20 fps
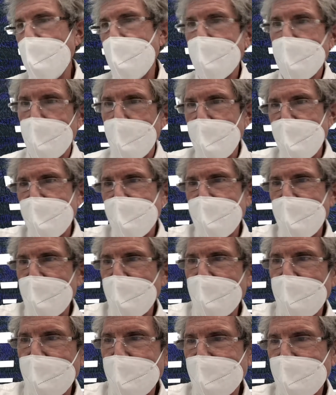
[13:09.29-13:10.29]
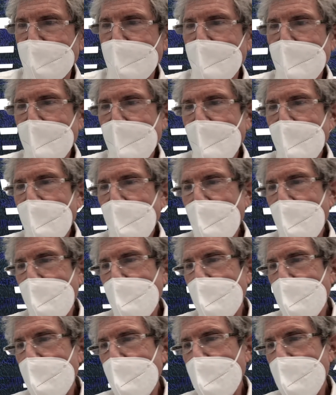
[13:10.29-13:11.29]
So he's seeing this, and
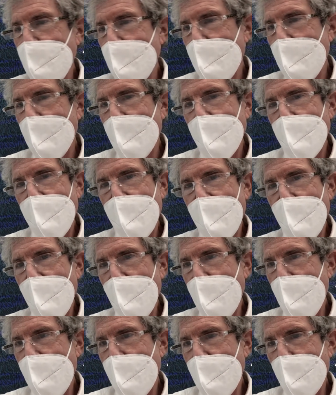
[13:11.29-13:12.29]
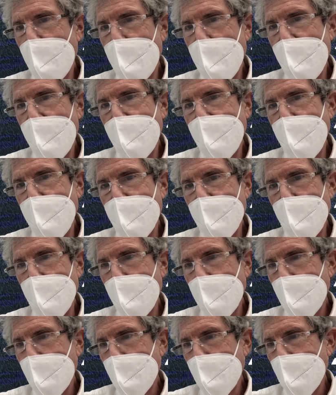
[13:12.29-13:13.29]
then we have here,
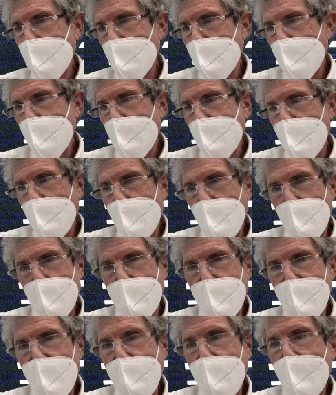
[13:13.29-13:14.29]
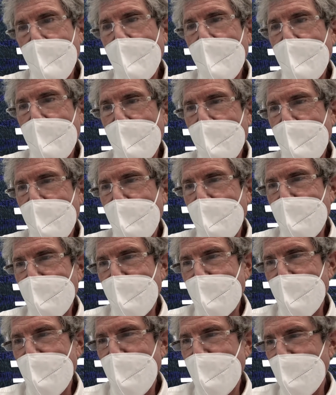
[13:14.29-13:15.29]
okay, and
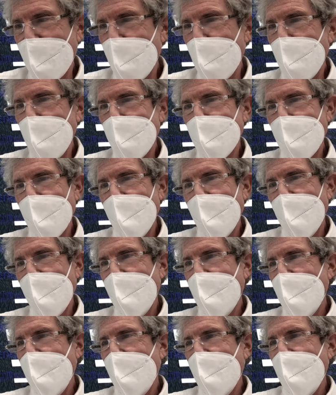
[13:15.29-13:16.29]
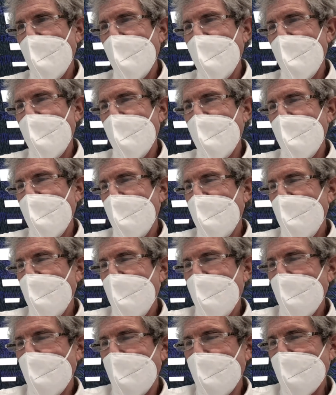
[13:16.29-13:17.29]
he goes,
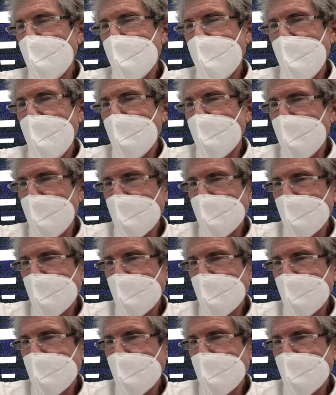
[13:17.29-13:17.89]
if this